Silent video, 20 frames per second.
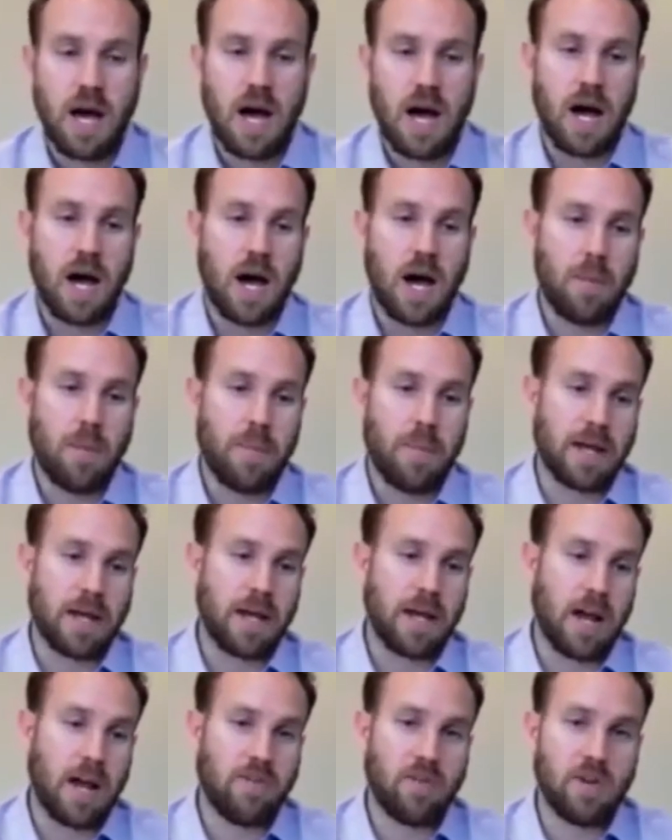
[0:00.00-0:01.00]
Um, and
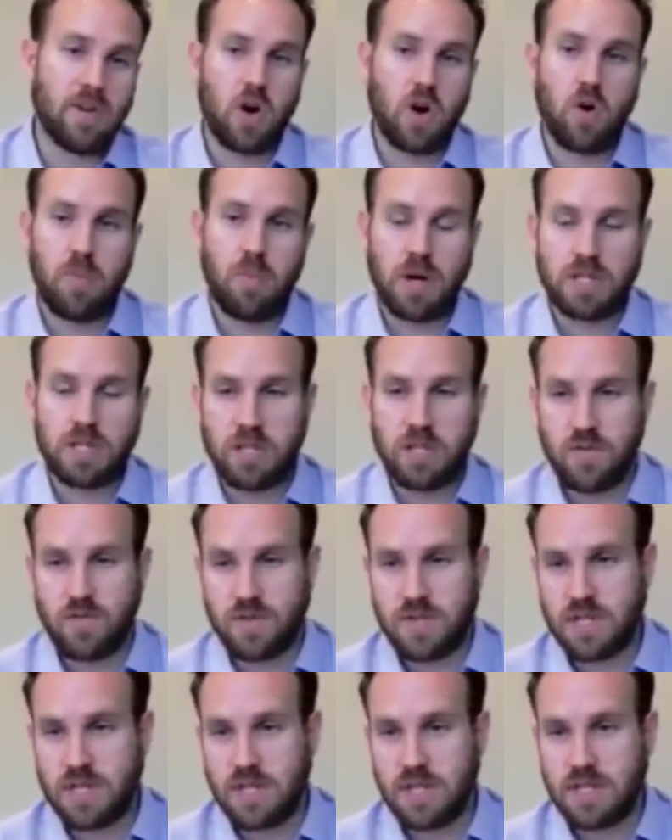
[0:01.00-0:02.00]
kind of a neuromuscular
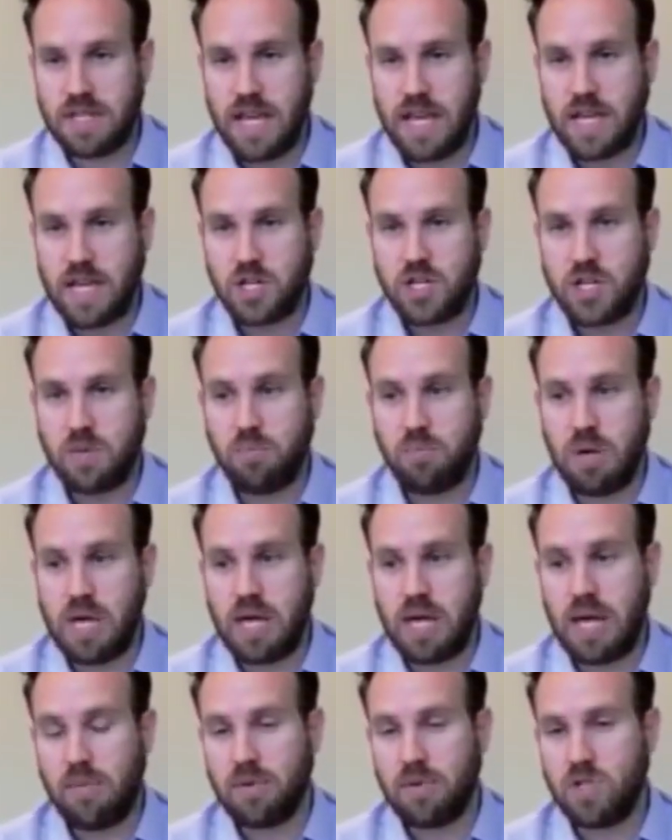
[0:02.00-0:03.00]
facilitation,
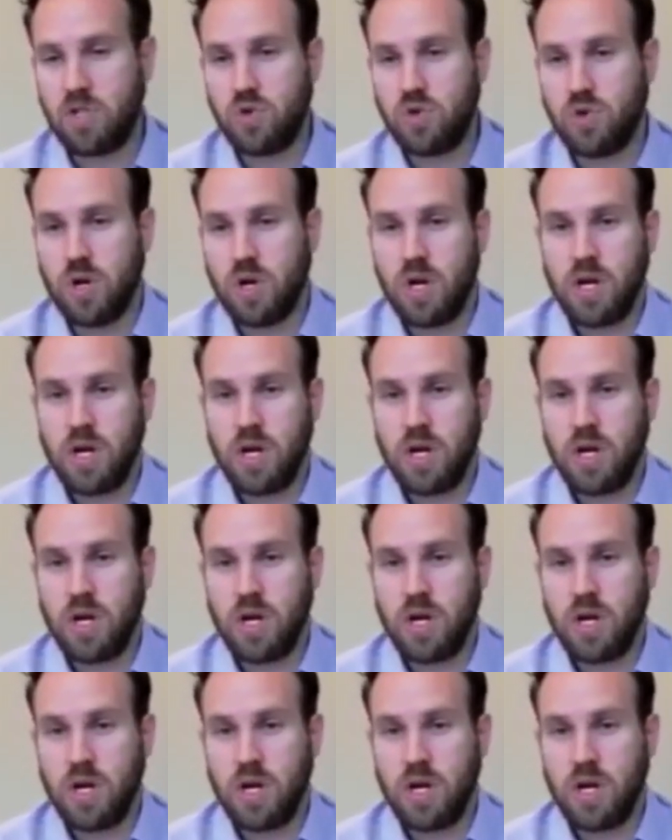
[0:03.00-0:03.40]
being able to,